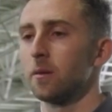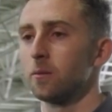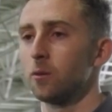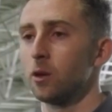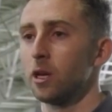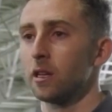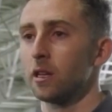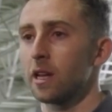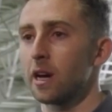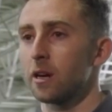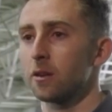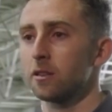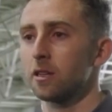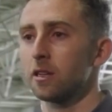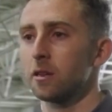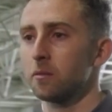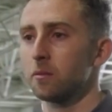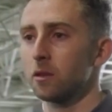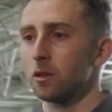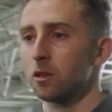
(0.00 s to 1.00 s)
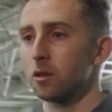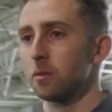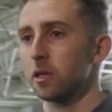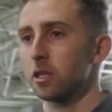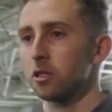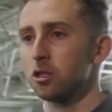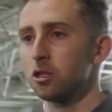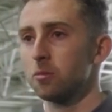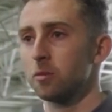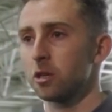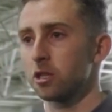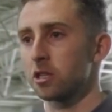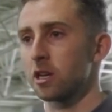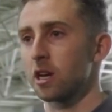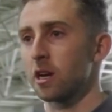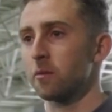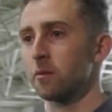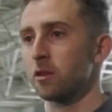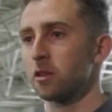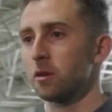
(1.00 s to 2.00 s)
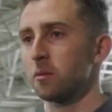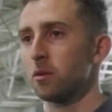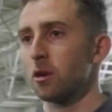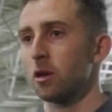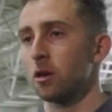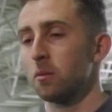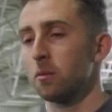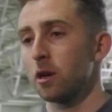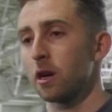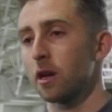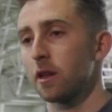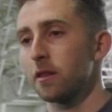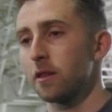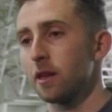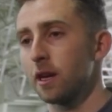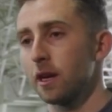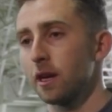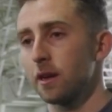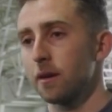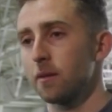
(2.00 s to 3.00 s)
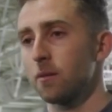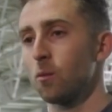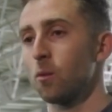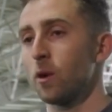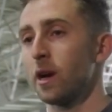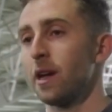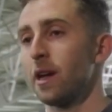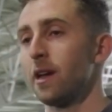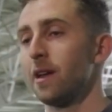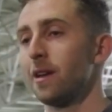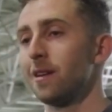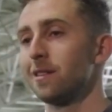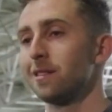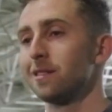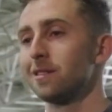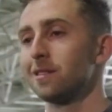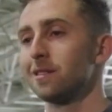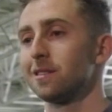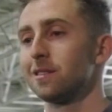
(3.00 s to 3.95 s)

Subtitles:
we allowed them a little bit too much time on the ball, but I think when